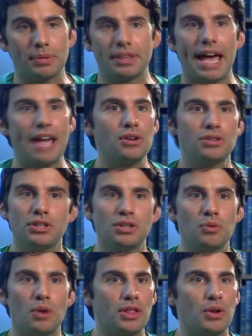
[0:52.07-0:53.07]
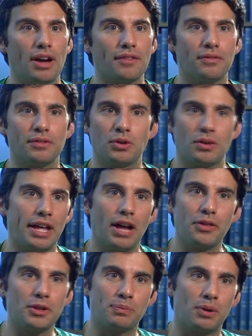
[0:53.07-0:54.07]
But that you should do whether you have you're the
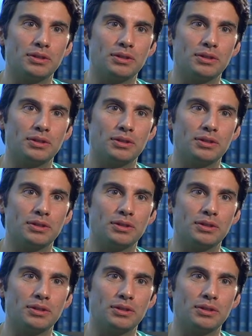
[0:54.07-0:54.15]
healthiest